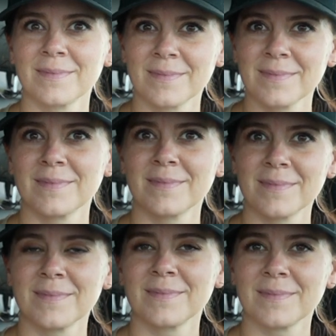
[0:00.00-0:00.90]

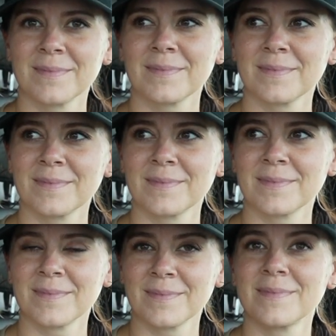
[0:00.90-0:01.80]

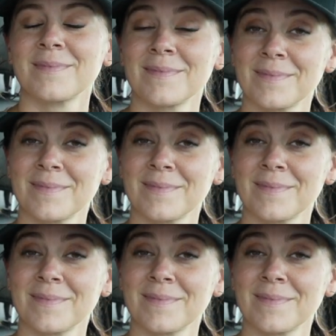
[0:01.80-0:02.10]
[no speech]